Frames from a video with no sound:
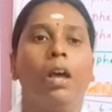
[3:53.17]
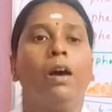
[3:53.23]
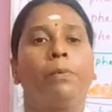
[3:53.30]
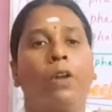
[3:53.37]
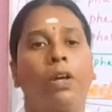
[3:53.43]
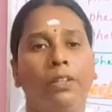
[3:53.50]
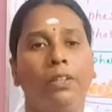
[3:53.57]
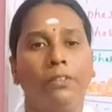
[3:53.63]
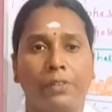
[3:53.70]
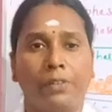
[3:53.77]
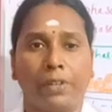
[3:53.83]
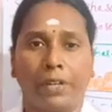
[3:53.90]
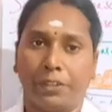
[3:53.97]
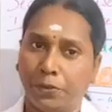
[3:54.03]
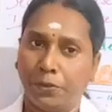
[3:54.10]

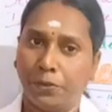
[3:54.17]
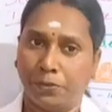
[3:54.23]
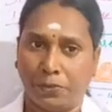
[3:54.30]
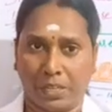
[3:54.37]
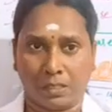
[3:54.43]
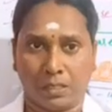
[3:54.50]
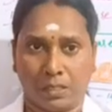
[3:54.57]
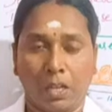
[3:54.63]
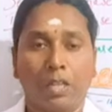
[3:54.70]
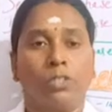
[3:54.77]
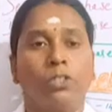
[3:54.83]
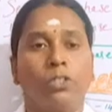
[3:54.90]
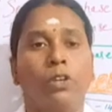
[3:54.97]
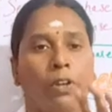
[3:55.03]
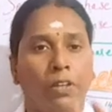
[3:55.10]
proliferative phase.
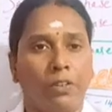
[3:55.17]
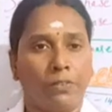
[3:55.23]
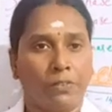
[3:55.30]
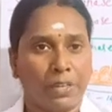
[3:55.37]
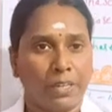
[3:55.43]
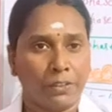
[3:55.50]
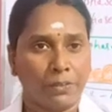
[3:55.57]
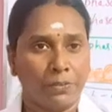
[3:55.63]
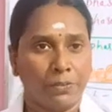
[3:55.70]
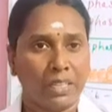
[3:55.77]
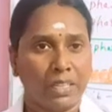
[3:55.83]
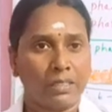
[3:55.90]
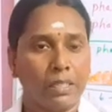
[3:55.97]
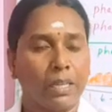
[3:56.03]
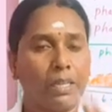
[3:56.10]
So proliferative
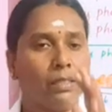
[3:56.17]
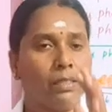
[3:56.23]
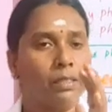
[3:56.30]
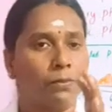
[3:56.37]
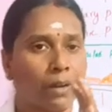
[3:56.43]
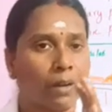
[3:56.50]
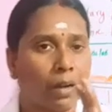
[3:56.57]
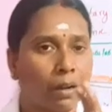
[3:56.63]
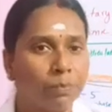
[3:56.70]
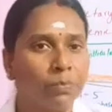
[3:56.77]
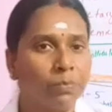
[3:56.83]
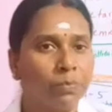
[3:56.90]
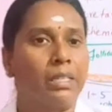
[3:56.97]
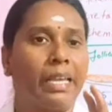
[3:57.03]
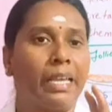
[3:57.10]
phase is from
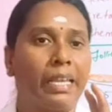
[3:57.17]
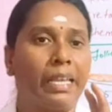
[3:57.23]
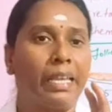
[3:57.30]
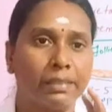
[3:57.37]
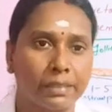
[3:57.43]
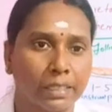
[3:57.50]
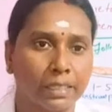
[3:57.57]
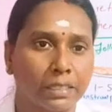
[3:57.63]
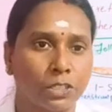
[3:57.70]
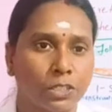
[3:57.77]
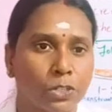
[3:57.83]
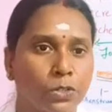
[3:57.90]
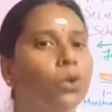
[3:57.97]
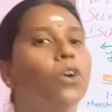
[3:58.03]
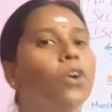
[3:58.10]
day 6
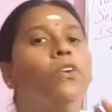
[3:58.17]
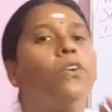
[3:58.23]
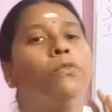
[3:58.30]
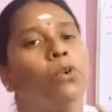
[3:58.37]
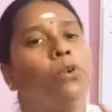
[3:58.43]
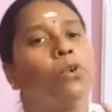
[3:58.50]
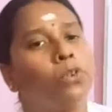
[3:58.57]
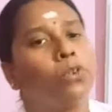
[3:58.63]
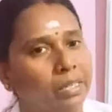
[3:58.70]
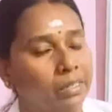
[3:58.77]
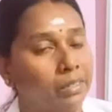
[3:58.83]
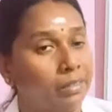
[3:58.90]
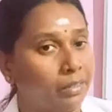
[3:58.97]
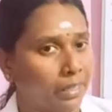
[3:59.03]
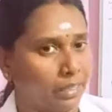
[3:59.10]
to
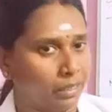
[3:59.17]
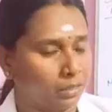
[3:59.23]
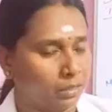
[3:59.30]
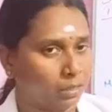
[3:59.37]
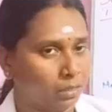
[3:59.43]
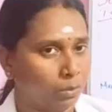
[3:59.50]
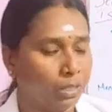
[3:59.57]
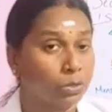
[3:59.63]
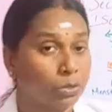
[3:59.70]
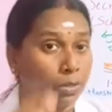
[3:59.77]
14 days. Okay, so